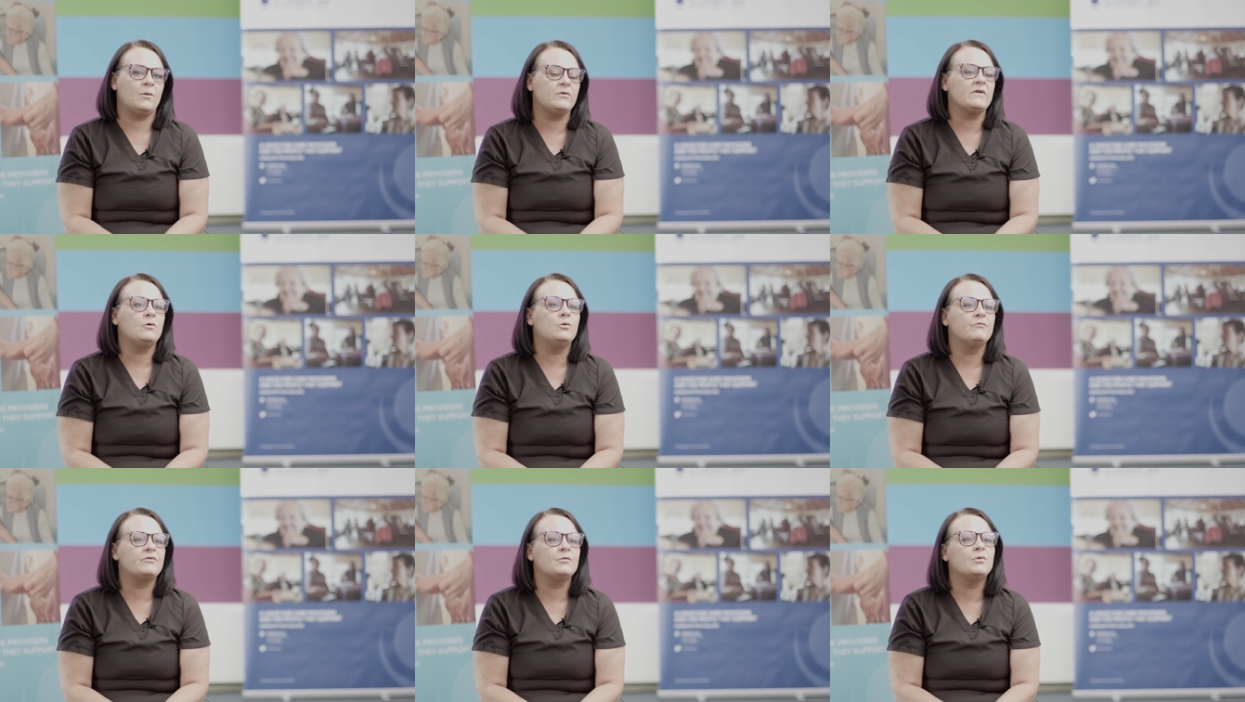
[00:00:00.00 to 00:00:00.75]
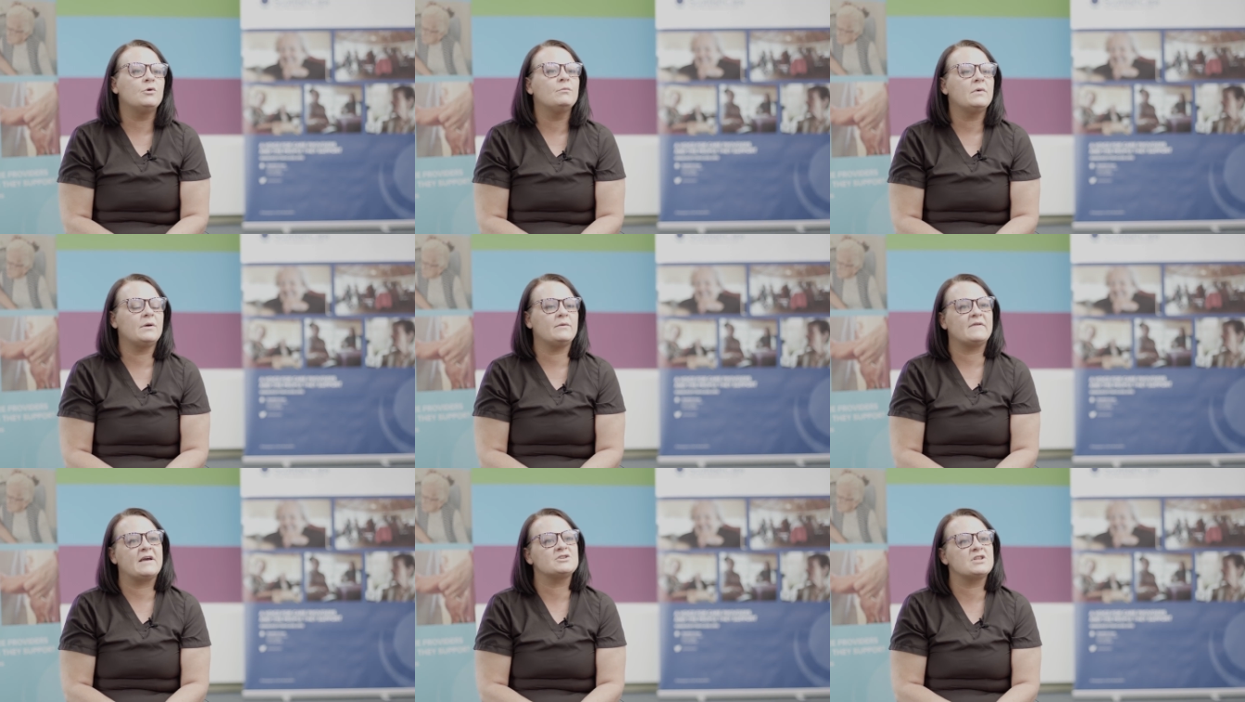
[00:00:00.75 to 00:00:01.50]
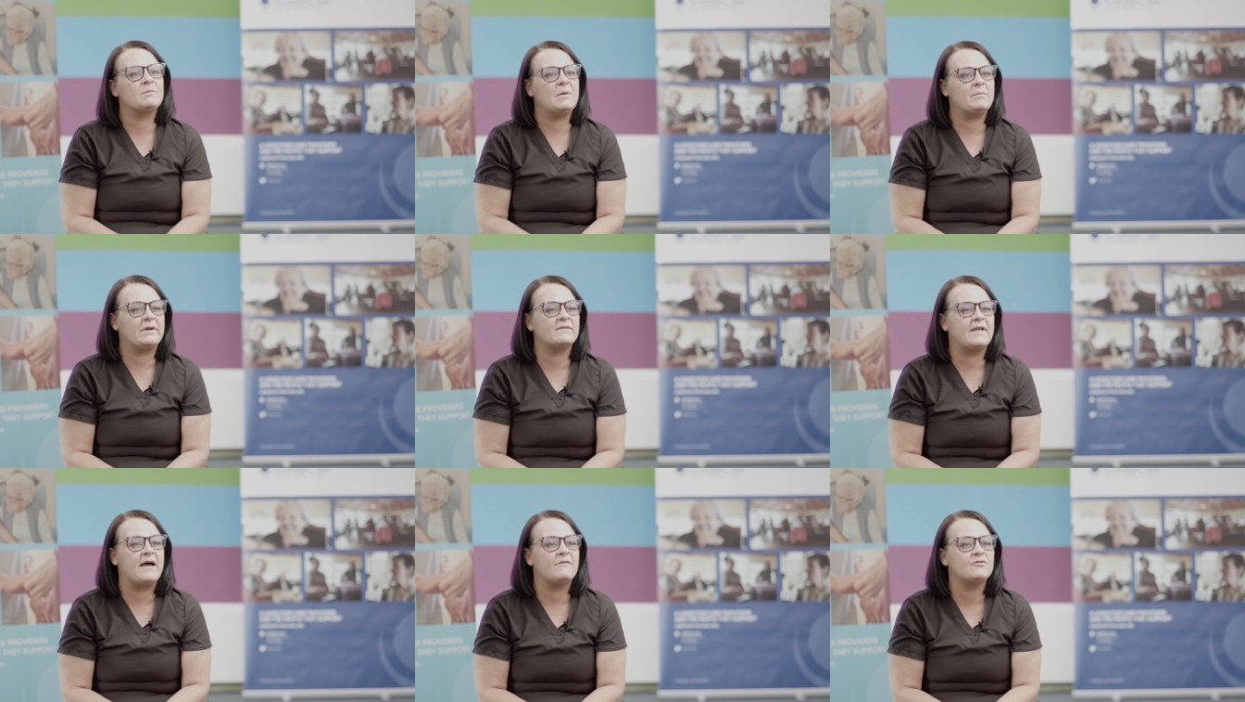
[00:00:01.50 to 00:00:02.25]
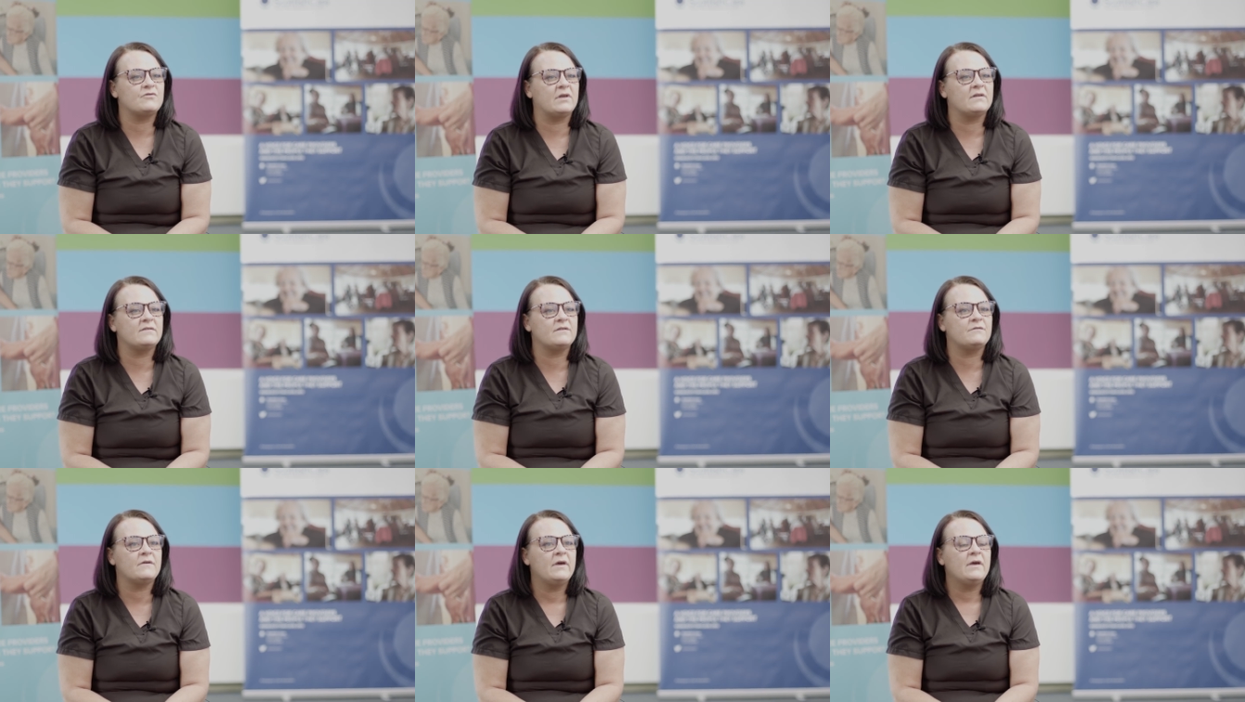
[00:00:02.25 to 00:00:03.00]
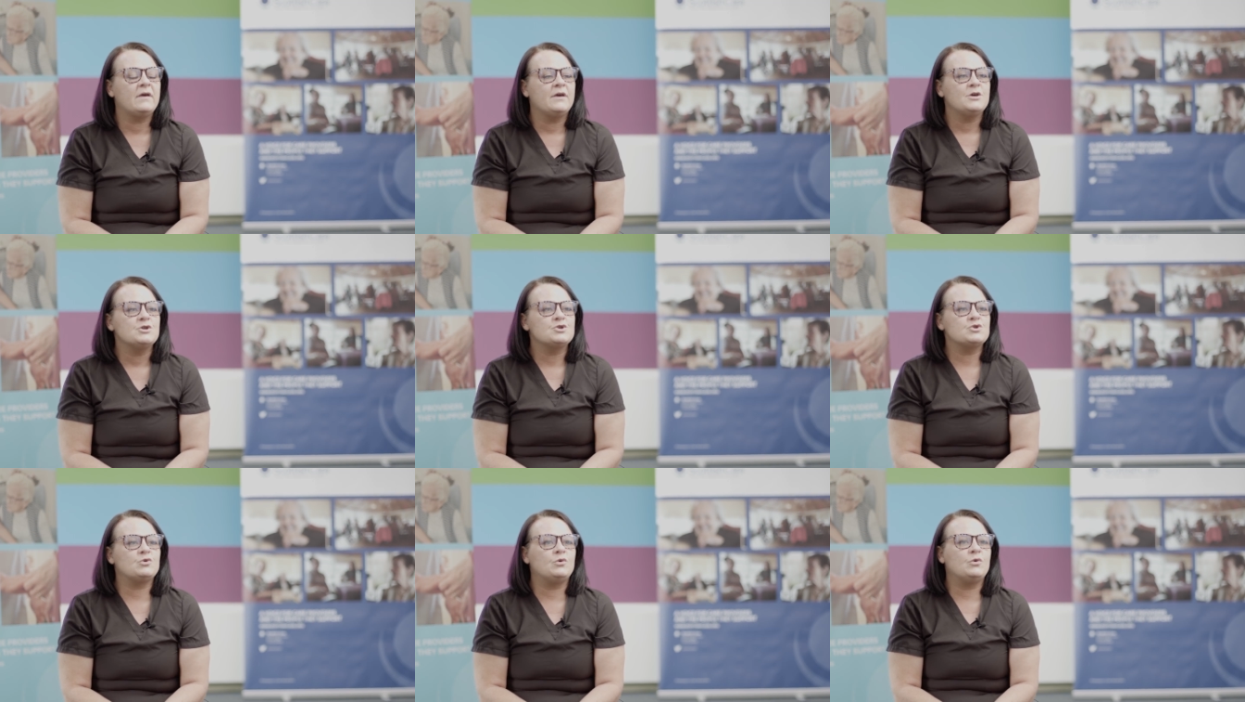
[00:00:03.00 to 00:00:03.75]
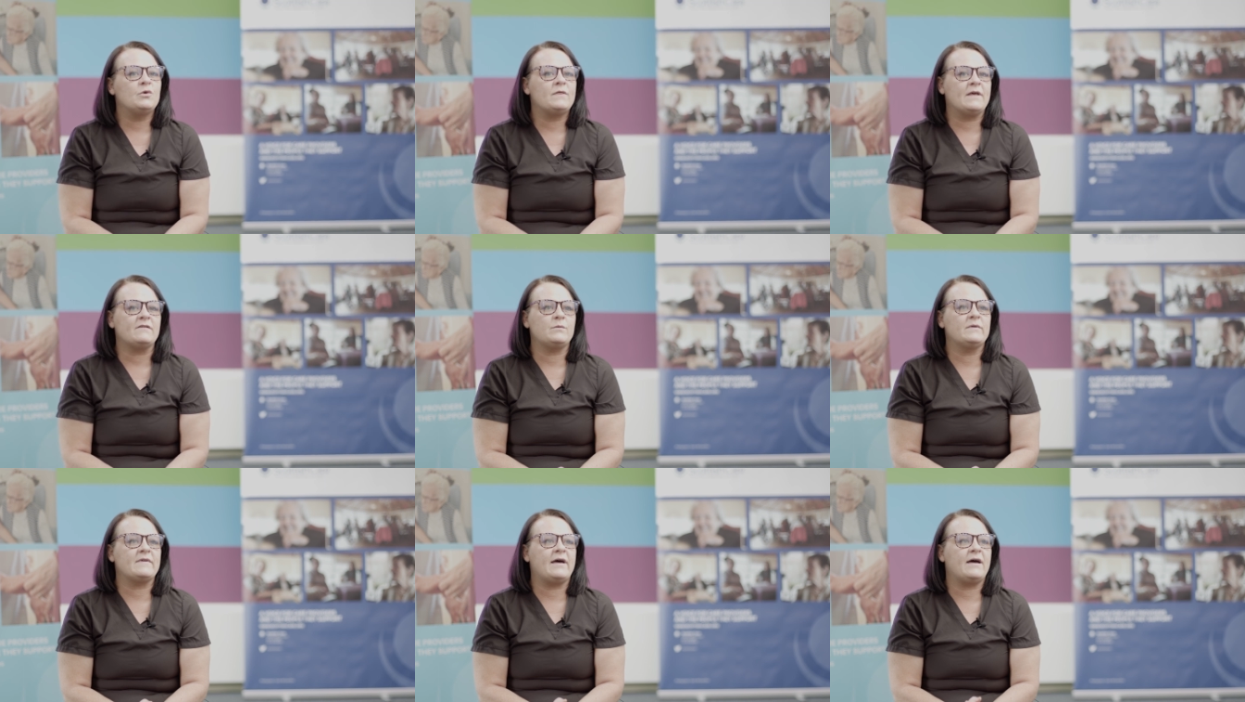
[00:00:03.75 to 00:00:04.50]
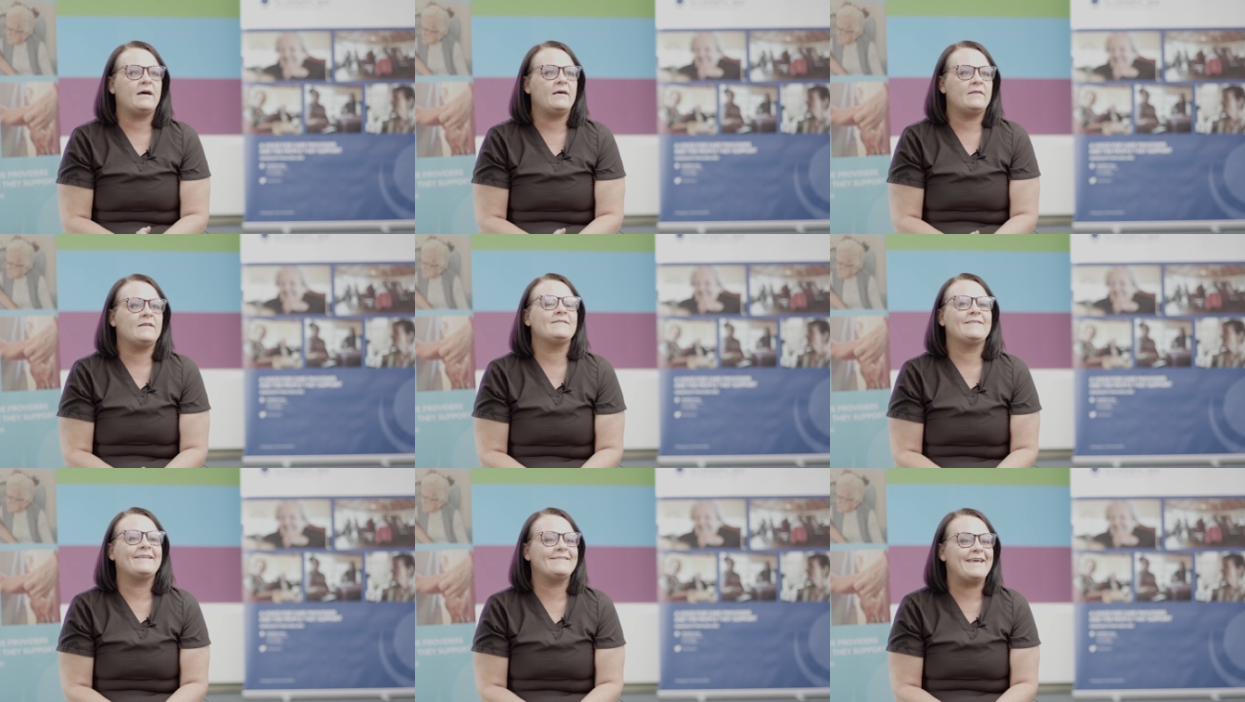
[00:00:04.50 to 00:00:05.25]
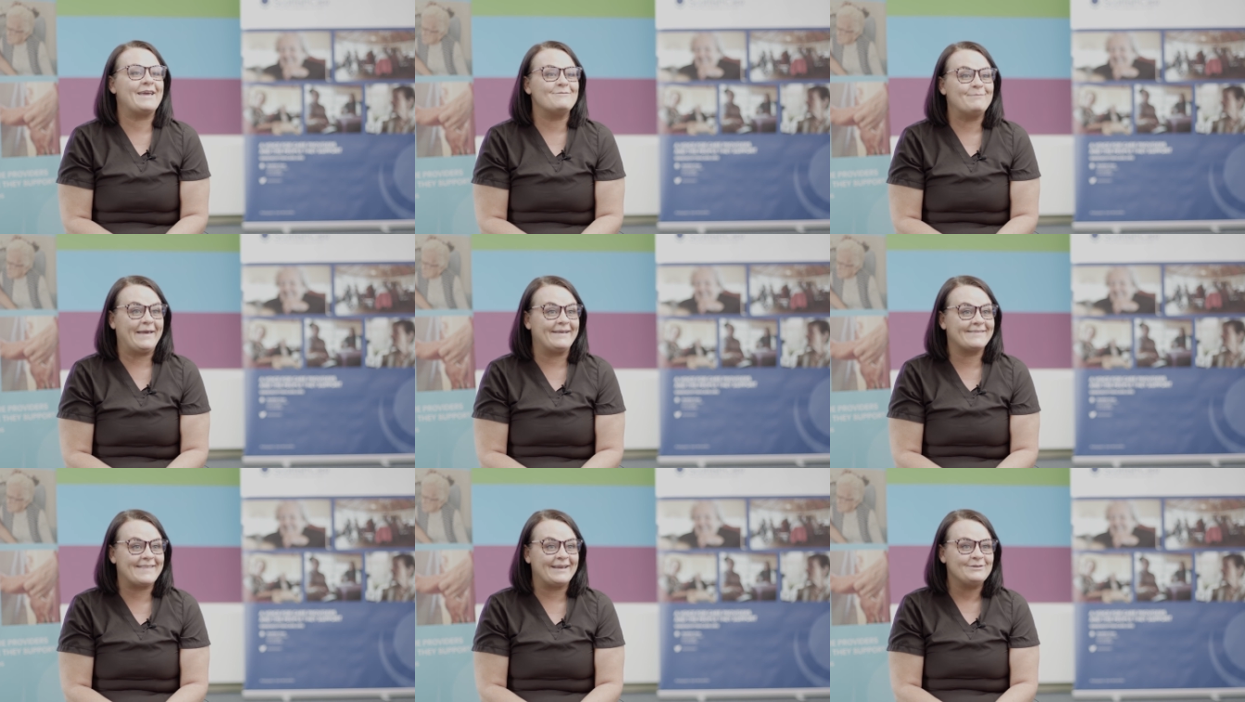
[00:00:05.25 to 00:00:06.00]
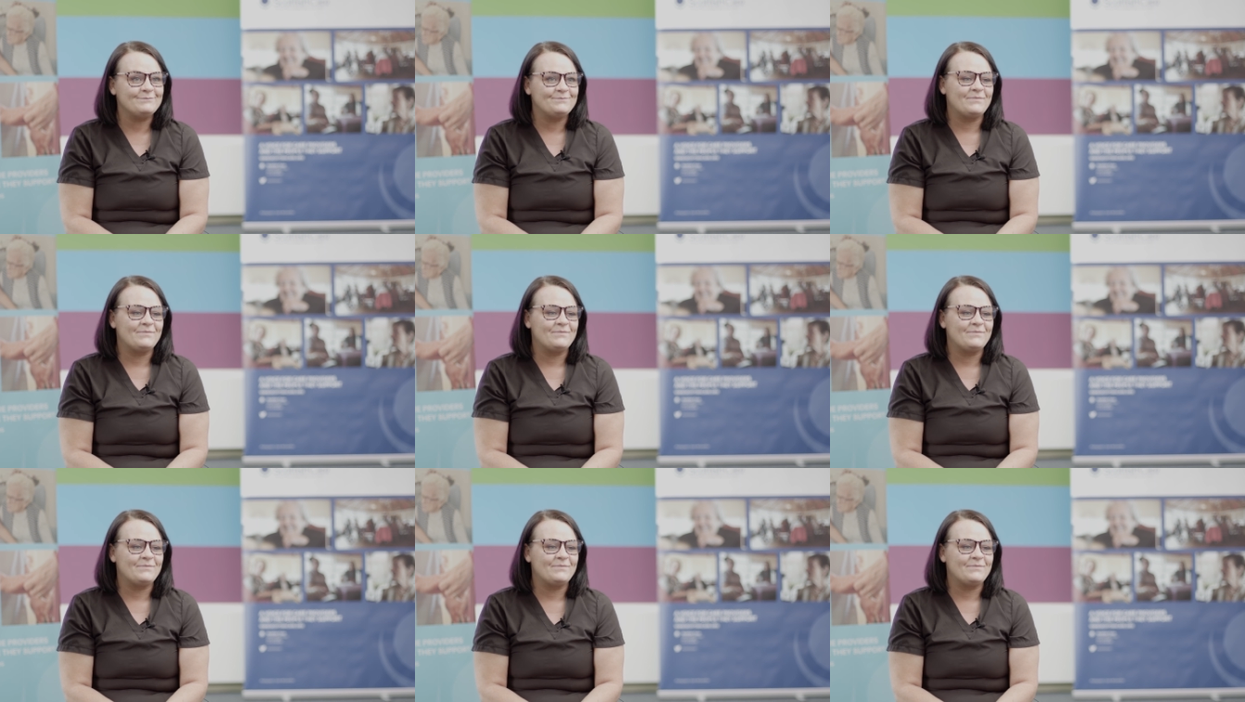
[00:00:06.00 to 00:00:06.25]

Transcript: It was a home from home. It was actually a member of staff's relative. So this was a, this, the second best thing.